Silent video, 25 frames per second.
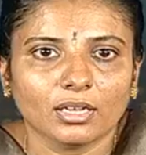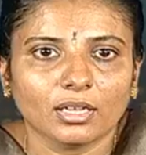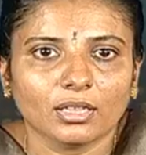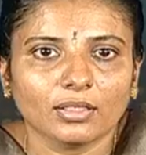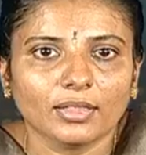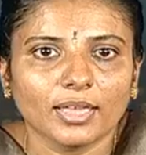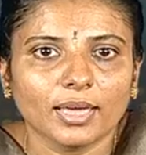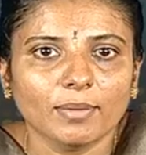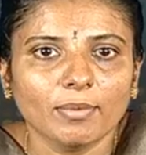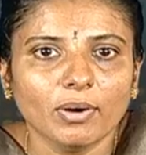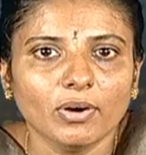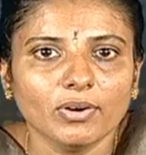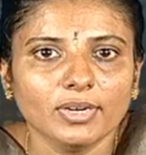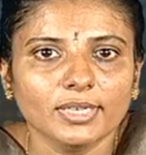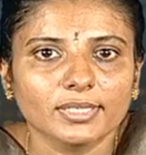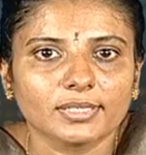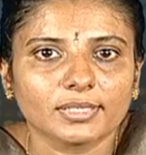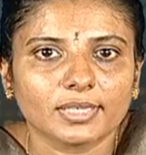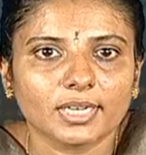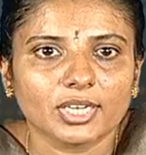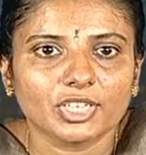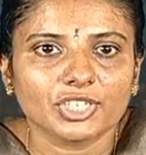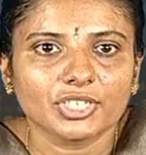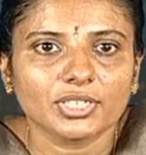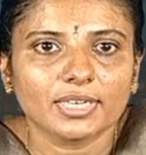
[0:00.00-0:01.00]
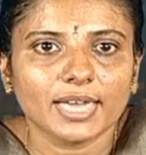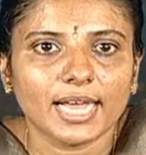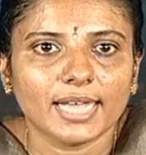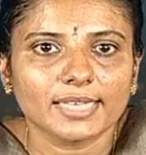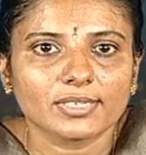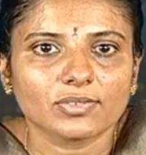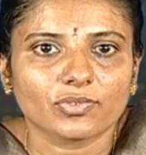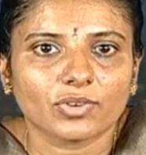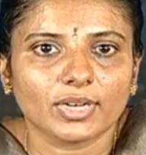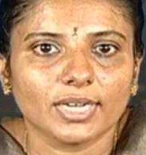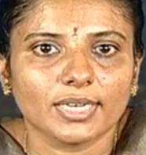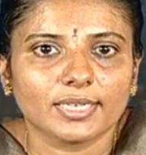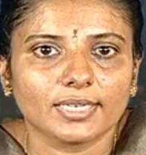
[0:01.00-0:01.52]
The above discussion
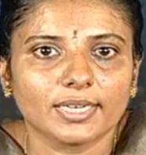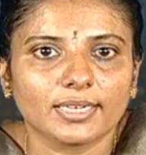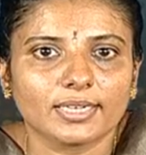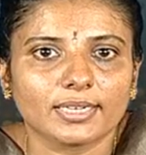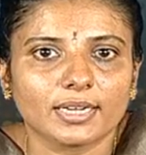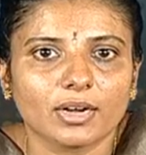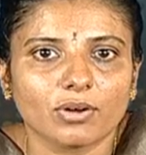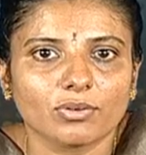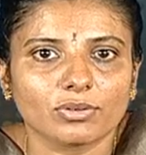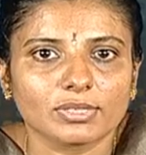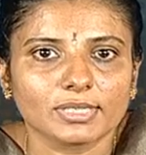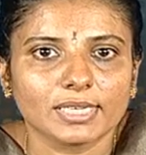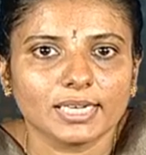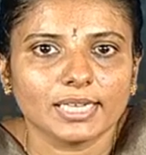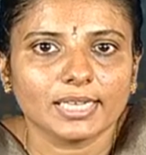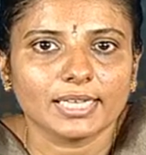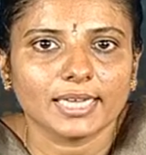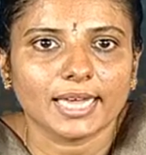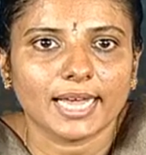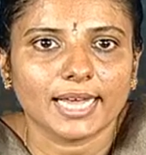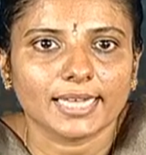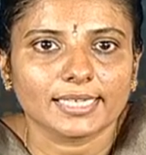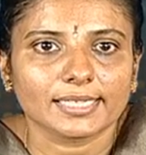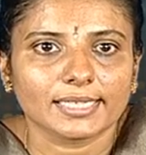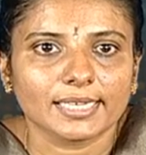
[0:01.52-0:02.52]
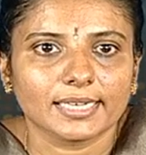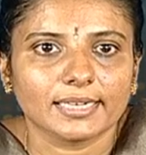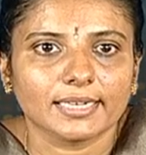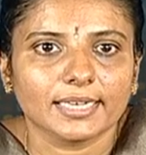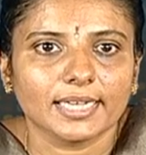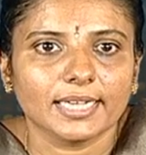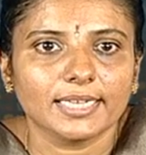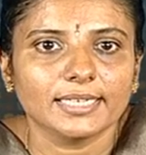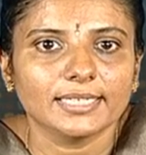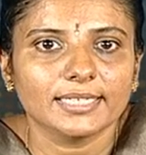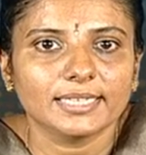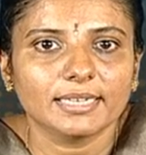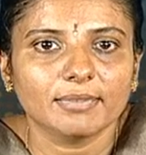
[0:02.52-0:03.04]
has treated counseling as an
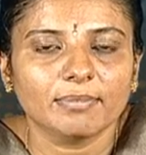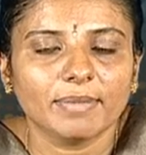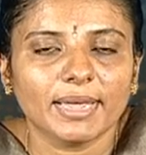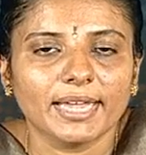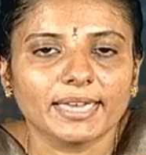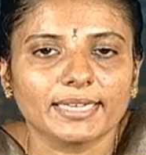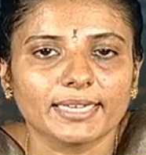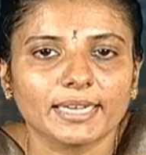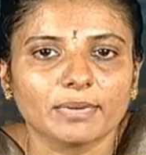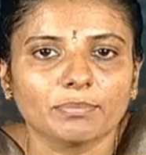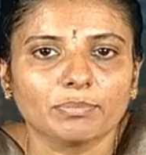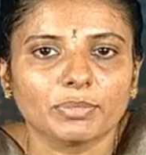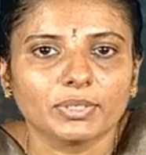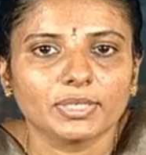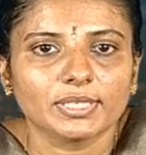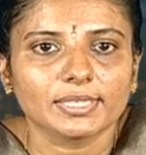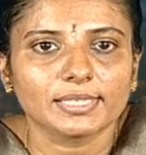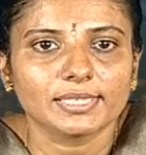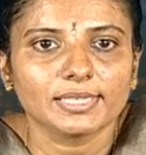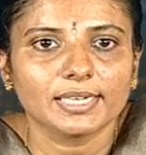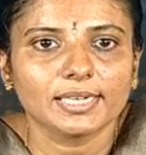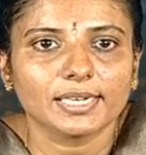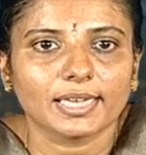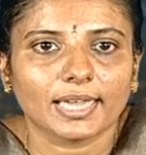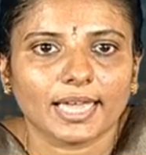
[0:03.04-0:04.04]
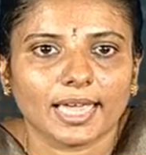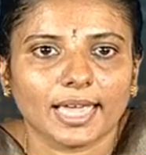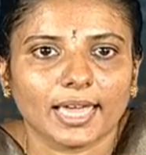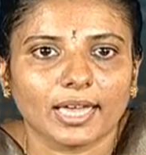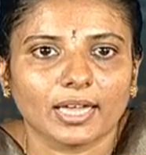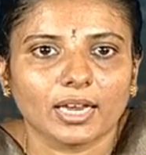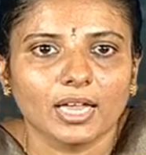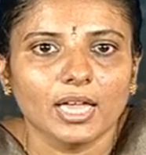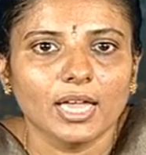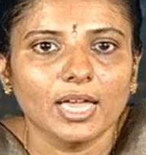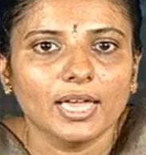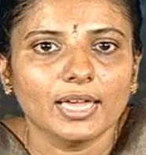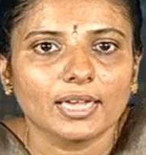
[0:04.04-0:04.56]
intimate and personal
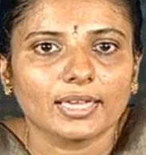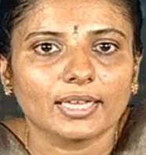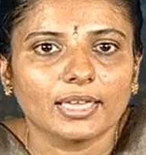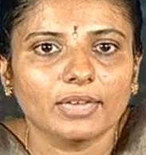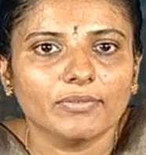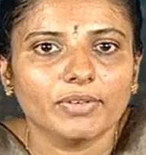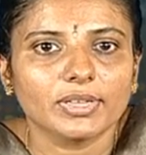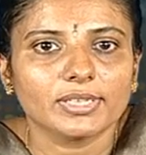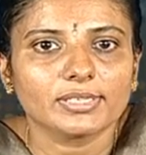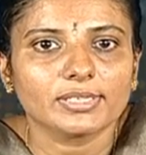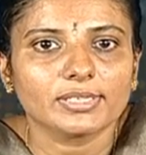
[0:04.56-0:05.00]
care giving